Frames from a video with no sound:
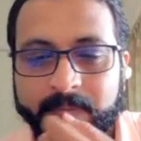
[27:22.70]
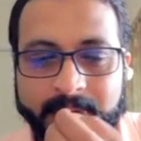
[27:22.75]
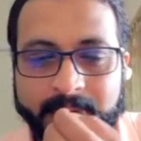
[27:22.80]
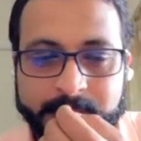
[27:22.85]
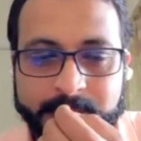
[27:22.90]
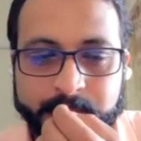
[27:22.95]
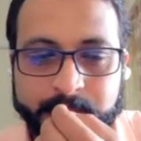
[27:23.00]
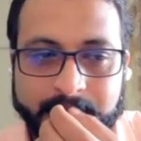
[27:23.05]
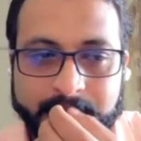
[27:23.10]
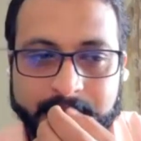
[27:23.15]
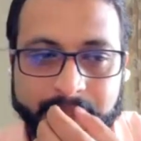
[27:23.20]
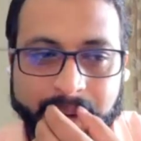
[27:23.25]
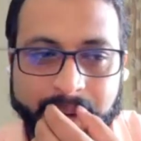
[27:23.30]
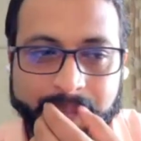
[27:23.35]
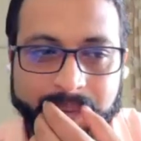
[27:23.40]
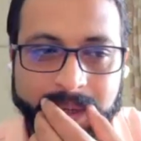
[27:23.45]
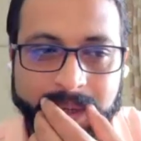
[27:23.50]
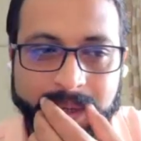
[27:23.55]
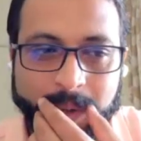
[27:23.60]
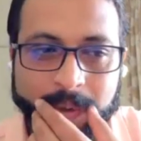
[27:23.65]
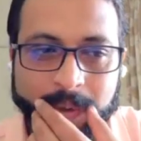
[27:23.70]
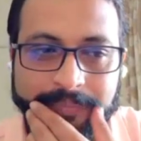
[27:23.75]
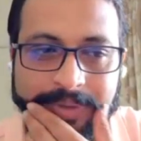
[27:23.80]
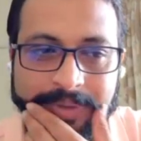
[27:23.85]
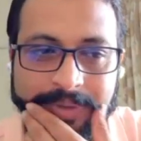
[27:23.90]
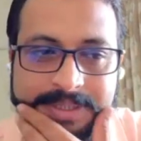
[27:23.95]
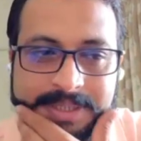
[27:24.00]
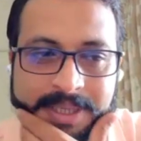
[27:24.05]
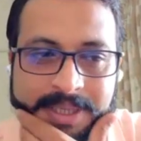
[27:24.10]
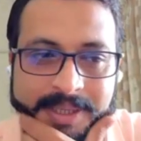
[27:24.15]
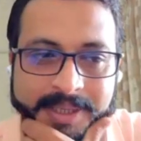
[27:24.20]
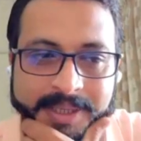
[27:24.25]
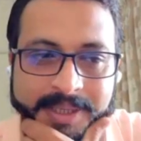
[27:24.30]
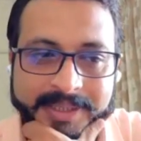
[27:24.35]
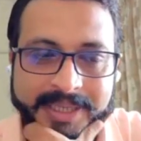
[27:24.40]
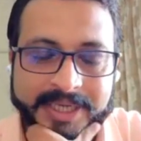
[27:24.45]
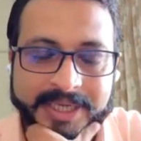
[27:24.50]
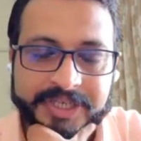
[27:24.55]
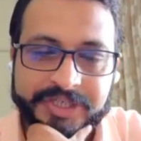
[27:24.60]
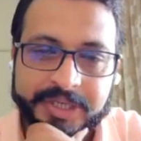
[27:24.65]
one should remember always
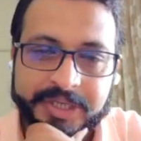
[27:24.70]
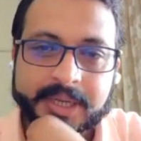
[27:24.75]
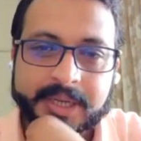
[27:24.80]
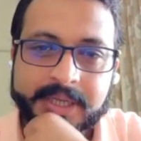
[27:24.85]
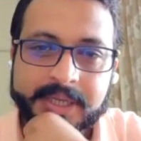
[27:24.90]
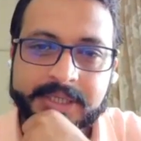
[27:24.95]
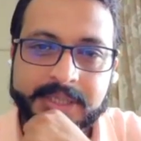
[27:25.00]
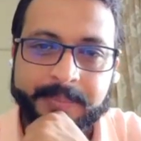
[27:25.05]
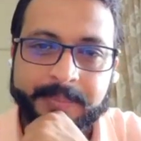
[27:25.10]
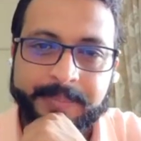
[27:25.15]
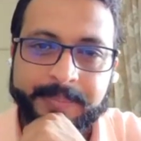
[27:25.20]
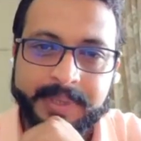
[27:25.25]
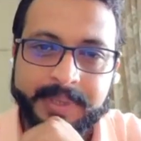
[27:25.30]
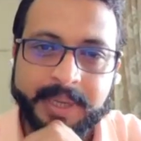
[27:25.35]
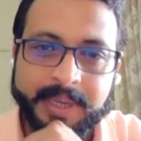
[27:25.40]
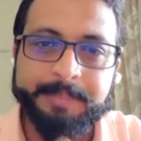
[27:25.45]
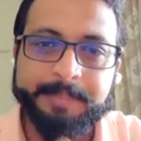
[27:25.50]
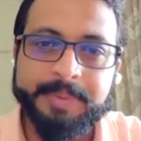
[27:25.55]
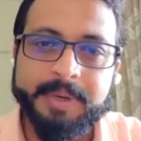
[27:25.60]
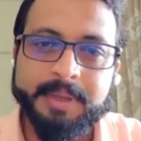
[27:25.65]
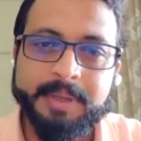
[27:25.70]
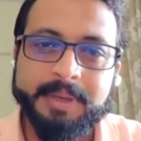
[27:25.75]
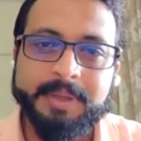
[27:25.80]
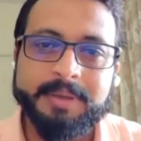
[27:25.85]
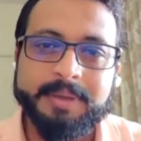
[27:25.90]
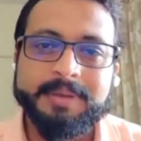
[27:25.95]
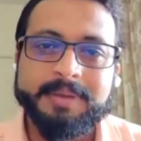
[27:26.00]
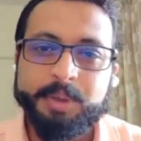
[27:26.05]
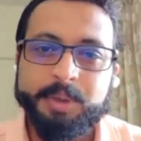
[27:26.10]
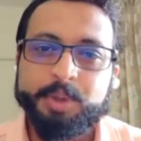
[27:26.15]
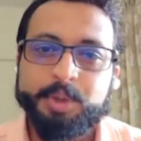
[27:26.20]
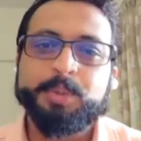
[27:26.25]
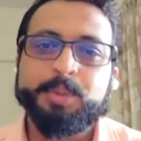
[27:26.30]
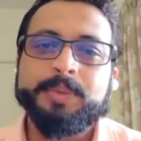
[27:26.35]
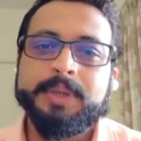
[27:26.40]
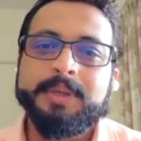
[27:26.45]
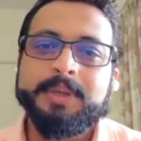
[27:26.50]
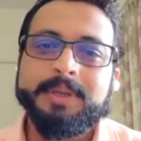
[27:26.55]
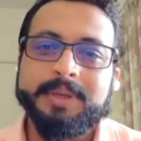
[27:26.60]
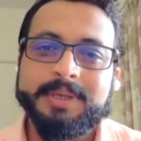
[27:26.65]
that chair is temporary,
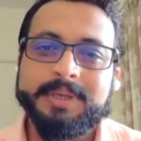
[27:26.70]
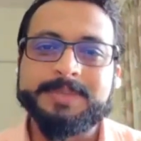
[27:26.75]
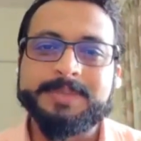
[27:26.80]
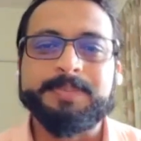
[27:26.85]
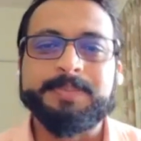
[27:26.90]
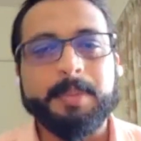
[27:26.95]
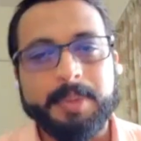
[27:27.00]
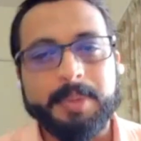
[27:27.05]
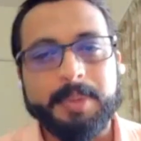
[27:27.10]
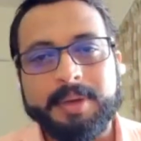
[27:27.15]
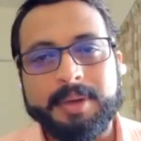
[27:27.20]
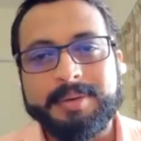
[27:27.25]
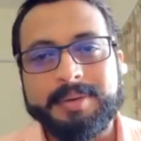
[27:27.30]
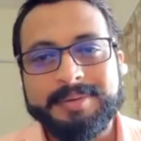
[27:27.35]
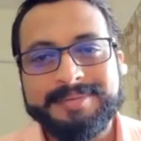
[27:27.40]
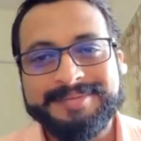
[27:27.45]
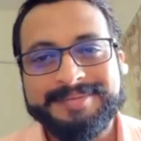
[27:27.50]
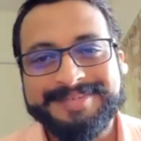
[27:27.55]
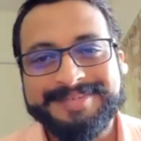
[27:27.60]
human is permanent.